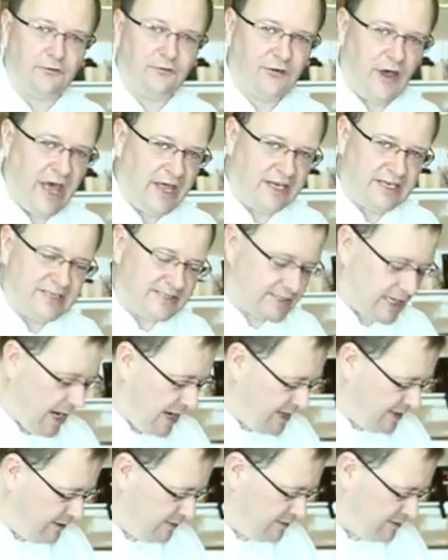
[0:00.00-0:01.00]
of fat
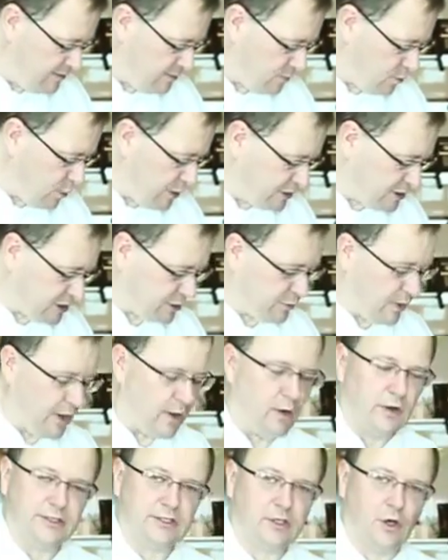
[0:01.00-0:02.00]
inside, which
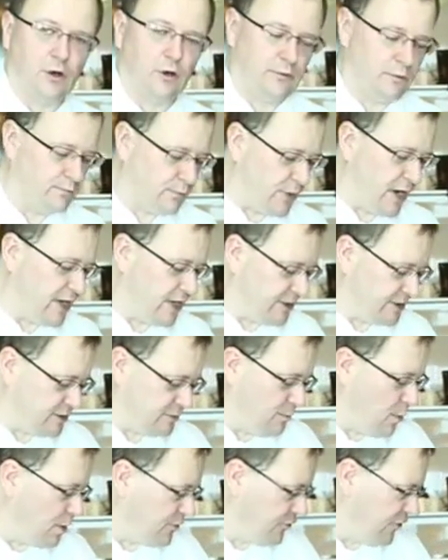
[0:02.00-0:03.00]
will also bring
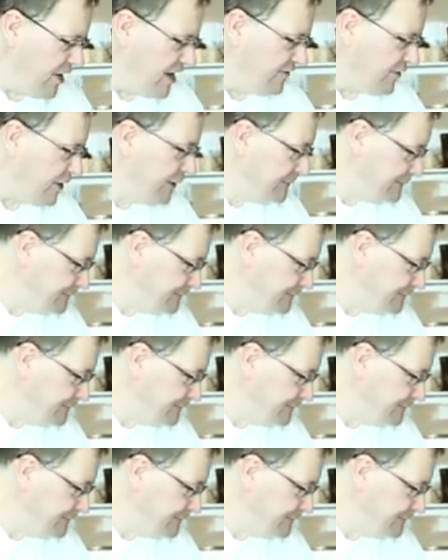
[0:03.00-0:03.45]
us more flavor.